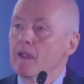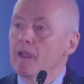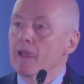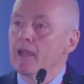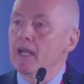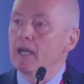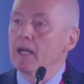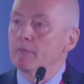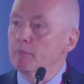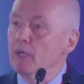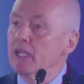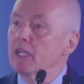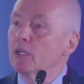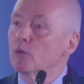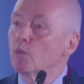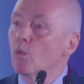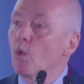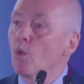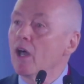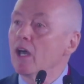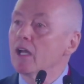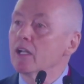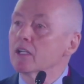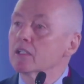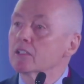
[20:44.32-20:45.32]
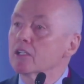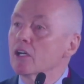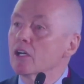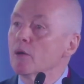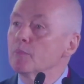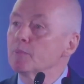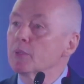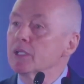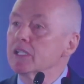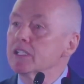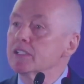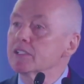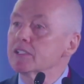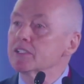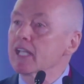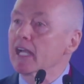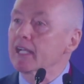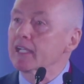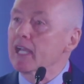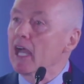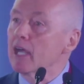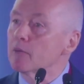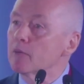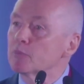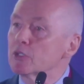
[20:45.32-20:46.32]
And meanwhile, companies
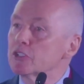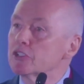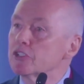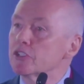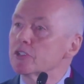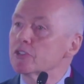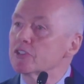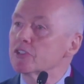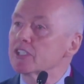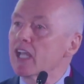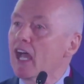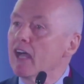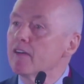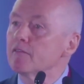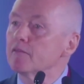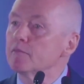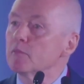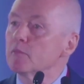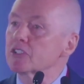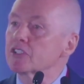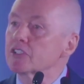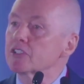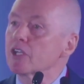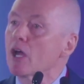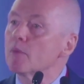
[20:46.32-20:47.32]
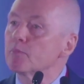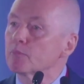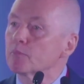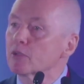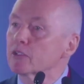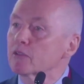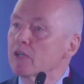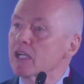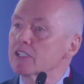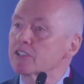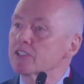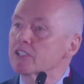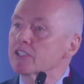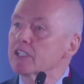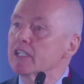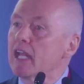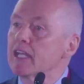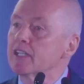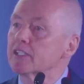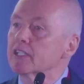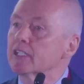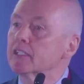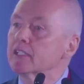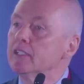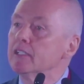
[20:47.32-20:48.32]
that can produce SAF must stop
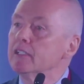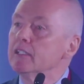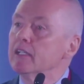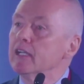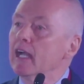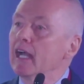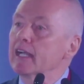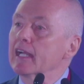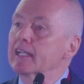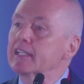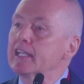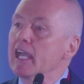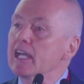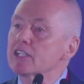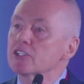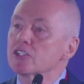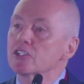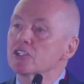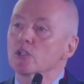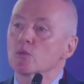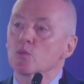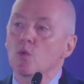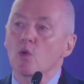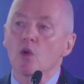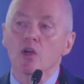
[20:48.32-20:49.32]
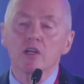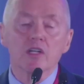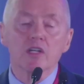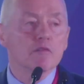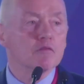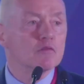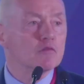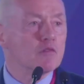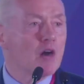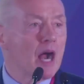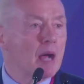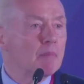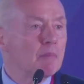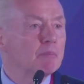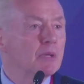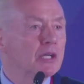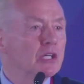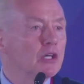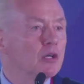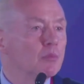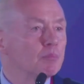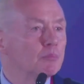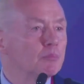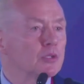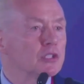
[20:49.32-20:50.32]
procrastinating and get to the work of
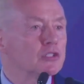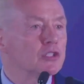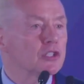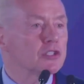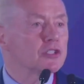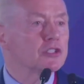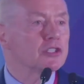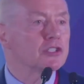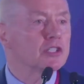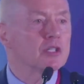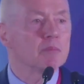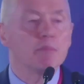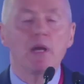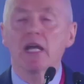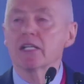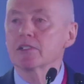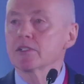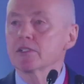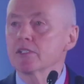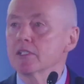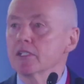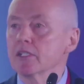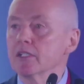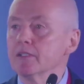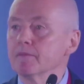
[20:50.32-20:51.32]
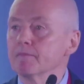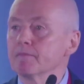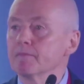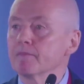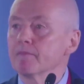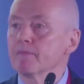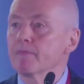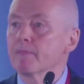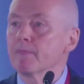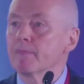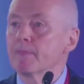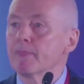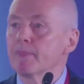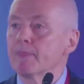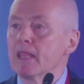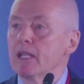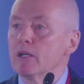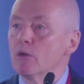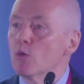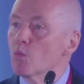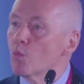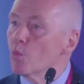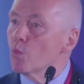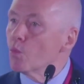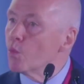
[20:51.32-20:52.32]
ramping up production capacity.
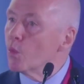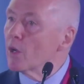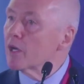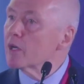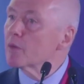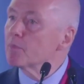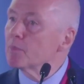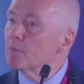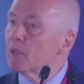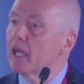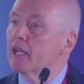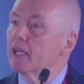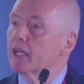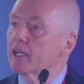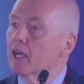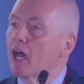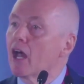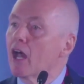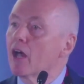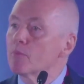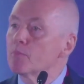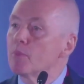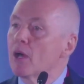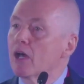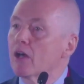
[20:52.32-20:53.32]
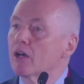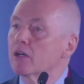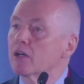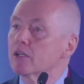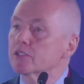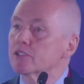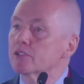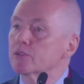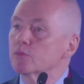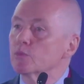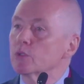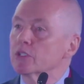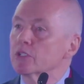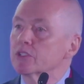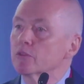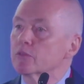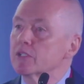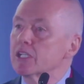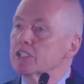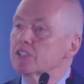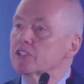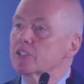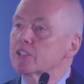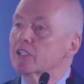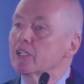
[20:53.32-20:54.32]
We're playing our part with the
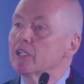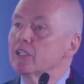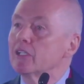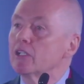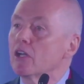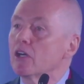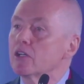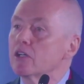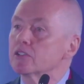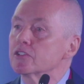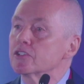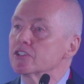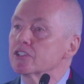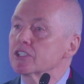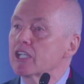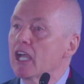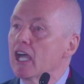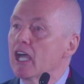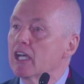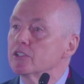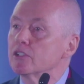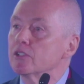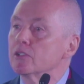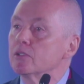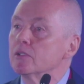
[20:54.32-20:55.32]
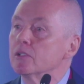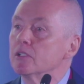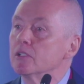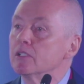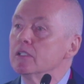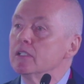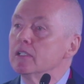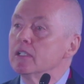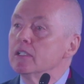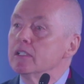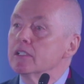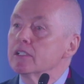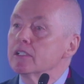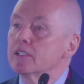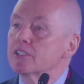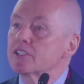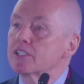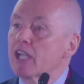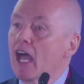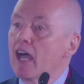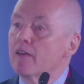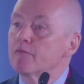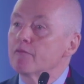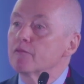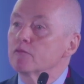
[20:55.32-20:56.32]
recently launched CADO
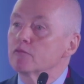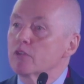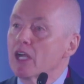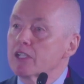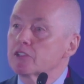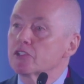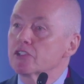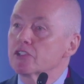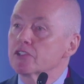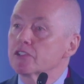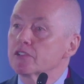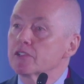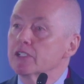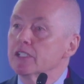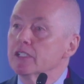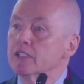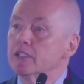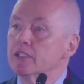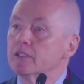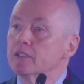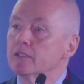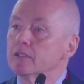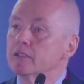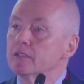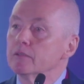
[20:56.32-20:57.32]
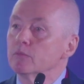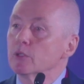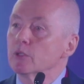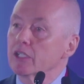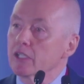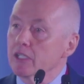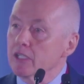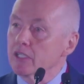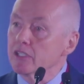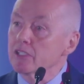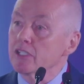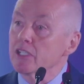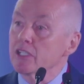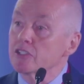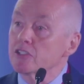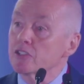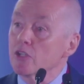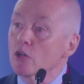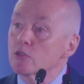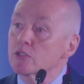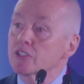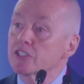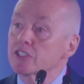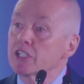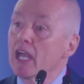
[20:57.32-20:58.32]
SAF registry with an
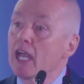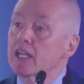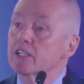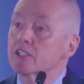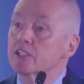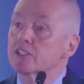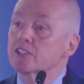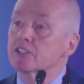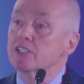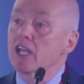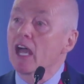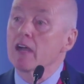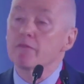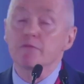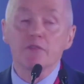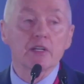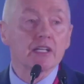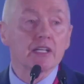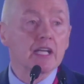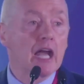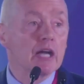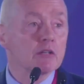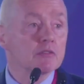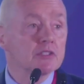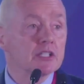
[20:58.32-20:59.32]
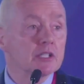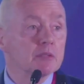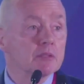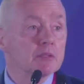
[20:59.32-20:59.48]
associated SAF accounting